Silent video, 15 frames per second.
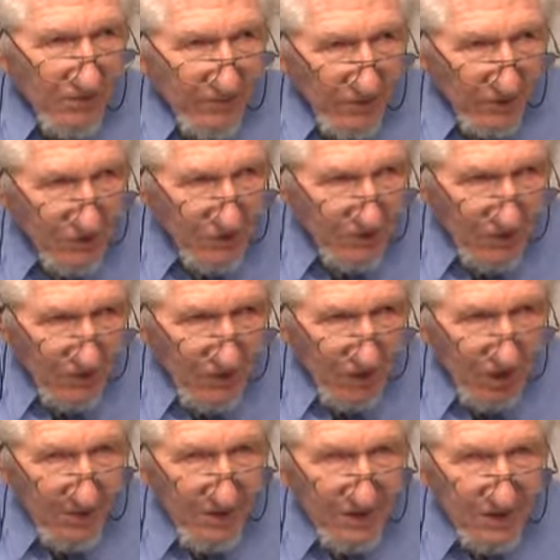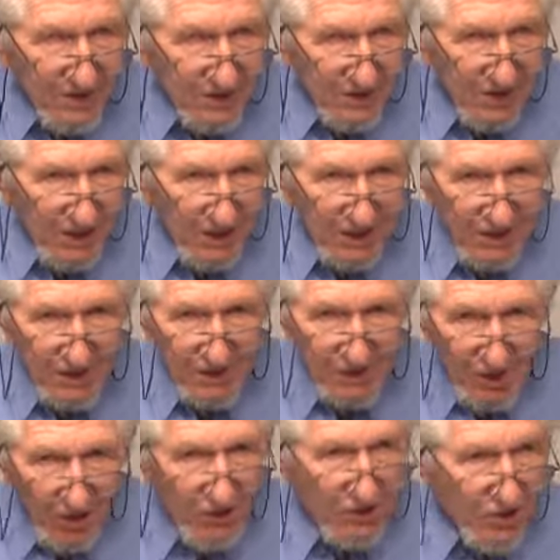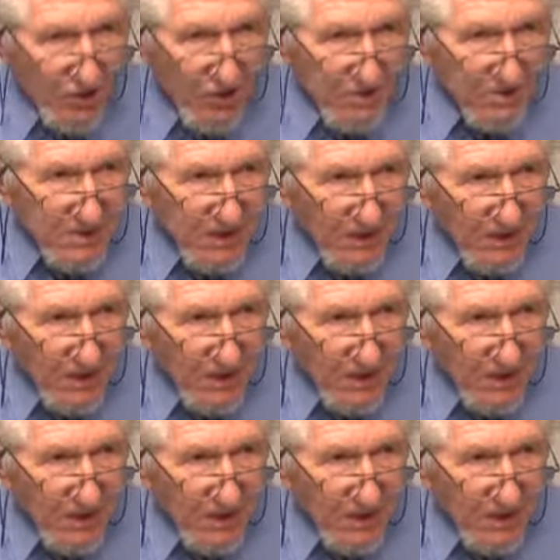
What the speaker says: first of all, a misunderstanding in his own terms,